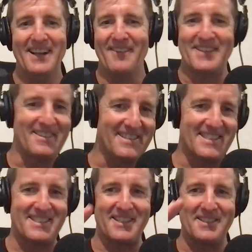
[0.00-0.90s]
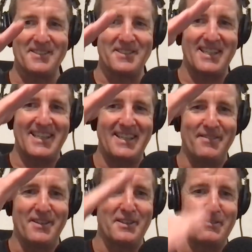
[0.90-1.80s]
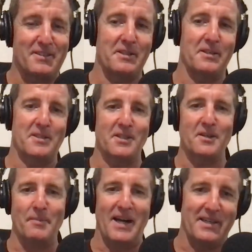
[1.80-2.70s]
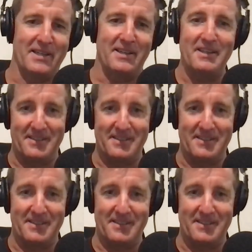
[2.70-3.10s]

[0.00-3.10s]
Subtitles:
It's not just a constant even curve. It's like the stock market, isn't it?